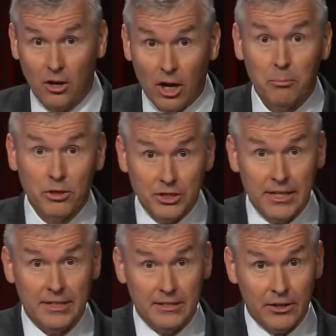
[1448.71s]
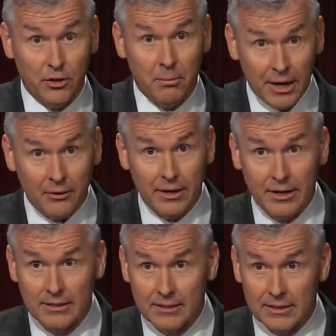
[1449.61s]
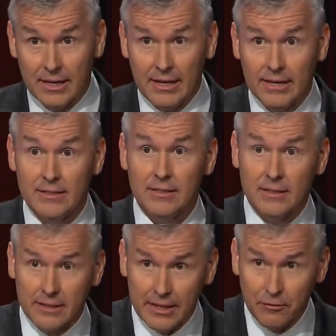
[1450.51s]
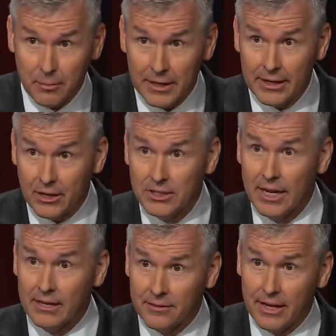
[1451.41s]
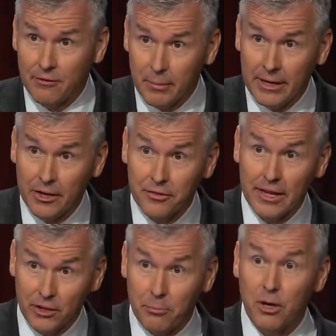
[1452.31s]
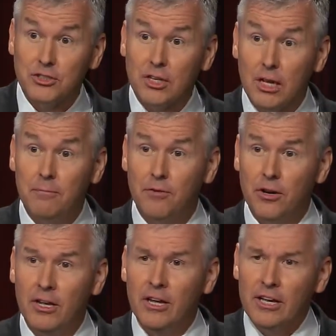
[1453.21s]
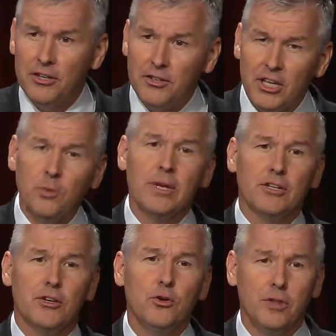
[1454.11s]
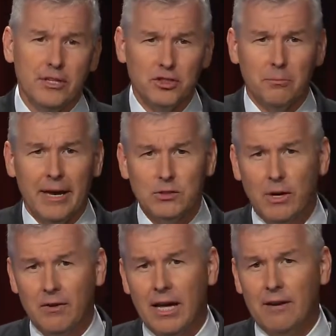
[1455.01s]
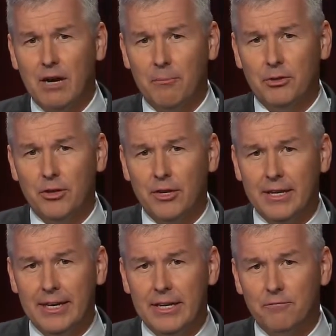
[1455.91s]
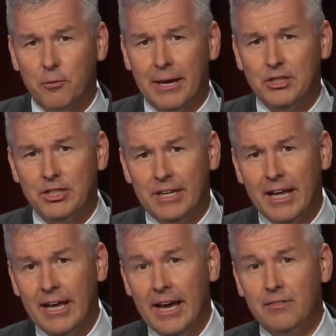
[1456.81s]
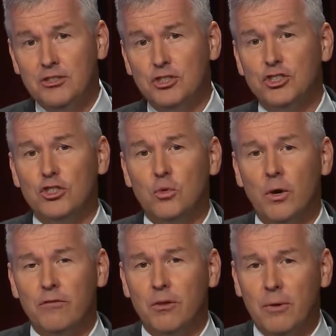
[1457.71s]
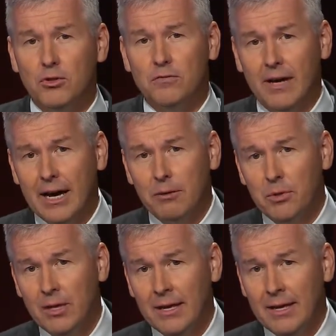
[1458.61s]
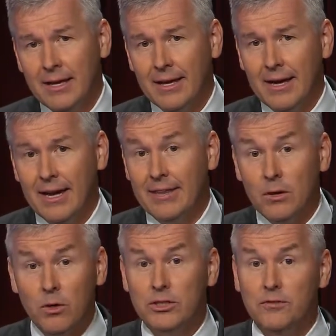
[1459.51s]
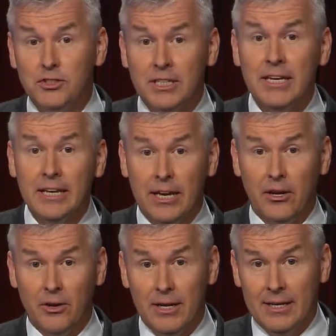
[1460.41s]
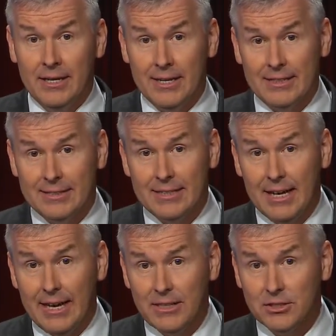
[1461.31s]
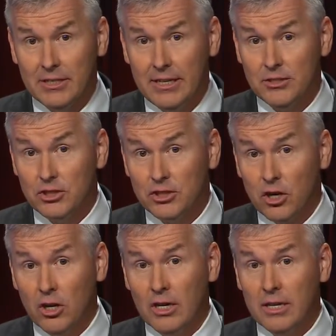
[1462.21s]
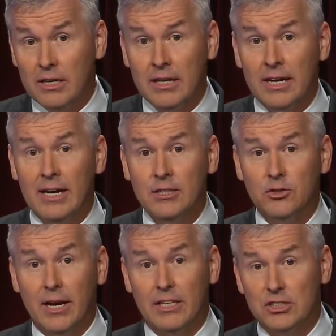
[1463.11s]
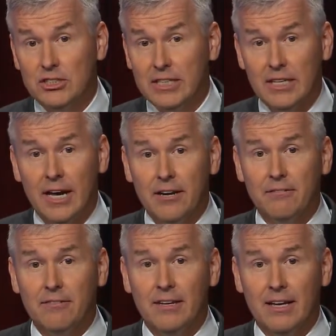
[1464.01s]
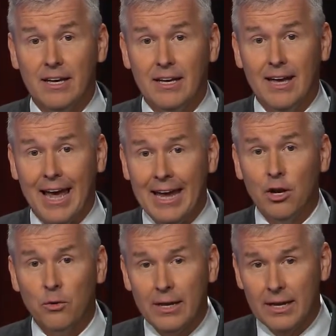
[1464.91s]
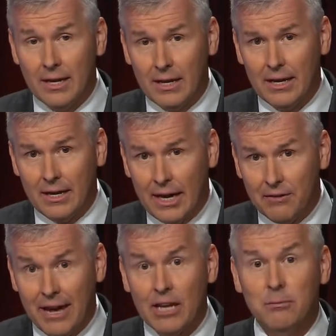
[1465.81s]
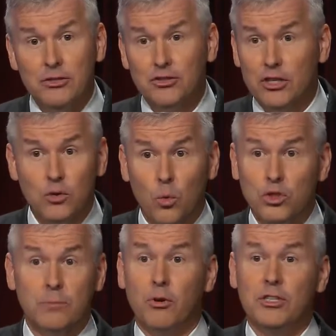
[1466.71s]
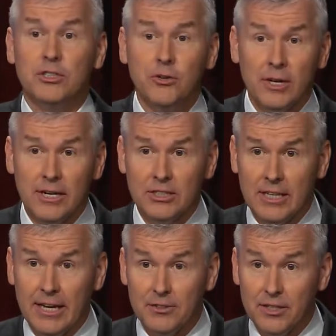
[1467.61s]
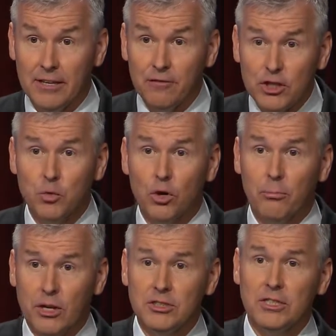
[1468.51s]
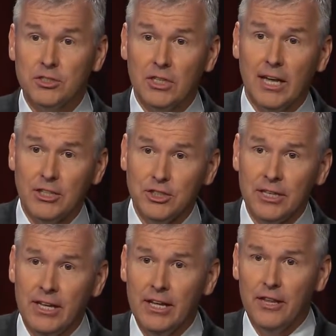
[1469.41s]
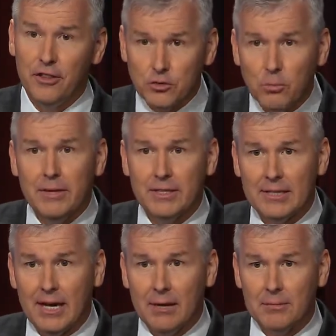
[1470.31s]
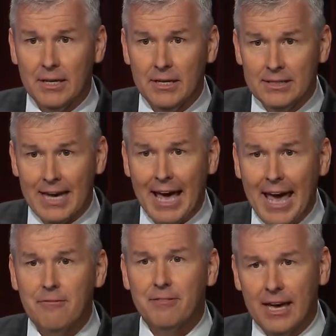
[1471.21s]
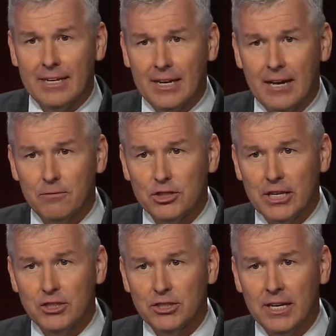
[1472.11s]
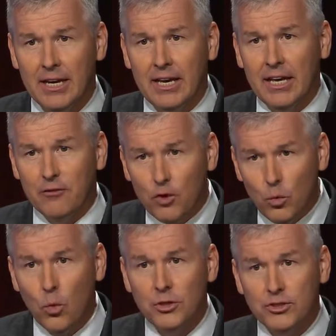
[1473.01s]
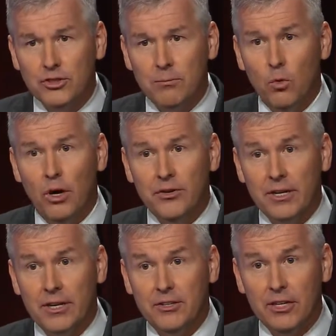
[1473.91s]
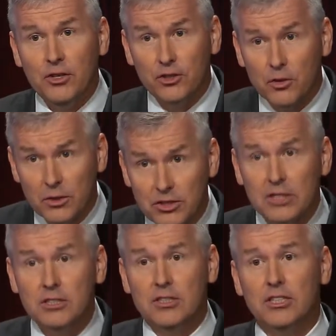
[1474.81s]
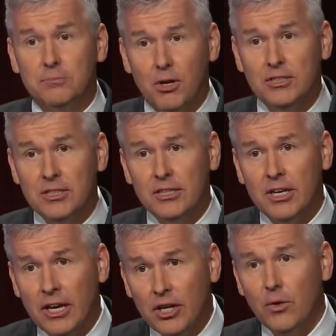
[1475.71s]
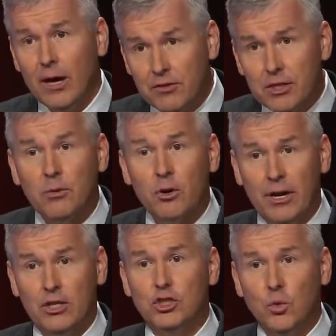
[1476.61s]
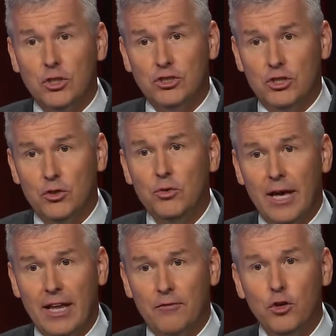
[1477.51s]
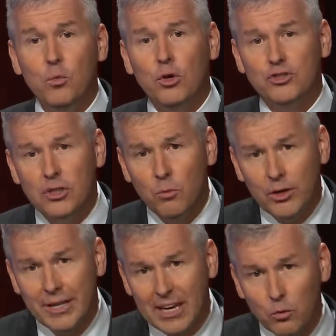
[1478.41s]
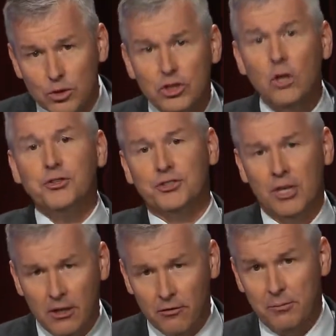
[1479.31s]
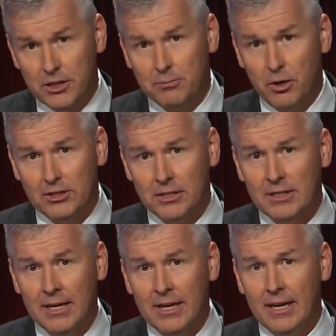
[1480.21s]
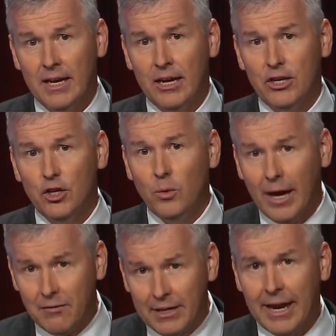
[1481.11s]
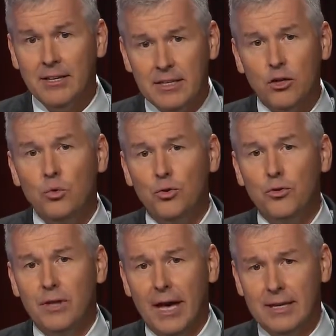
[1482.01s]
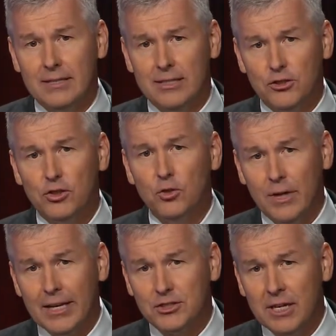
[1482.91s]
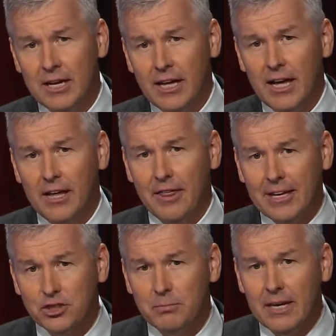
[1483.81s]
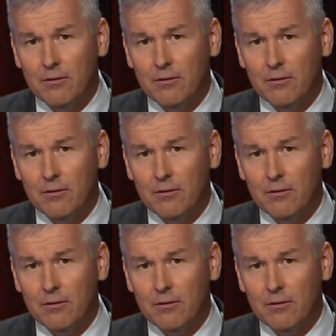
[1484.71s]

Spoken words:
I appreciate your moderating us today. Doug, thank you for being here. Jacqueline, thank you for being here. Thank you to the Press Club for continuing to do these debates. We have a lot of opportunity to get information, and this is still one of the most valuable. I think what you've seen here today is a stark contrast. You see a lot of angry, a lot of animus towards the President of the United States. And if this were a presidential election, this would be the time to have that conversation. If you want someone to continue to resist this president, you have a democratic choice to do that. If you want someone to get results from this president, you have a candidate who will do that, too. That's me.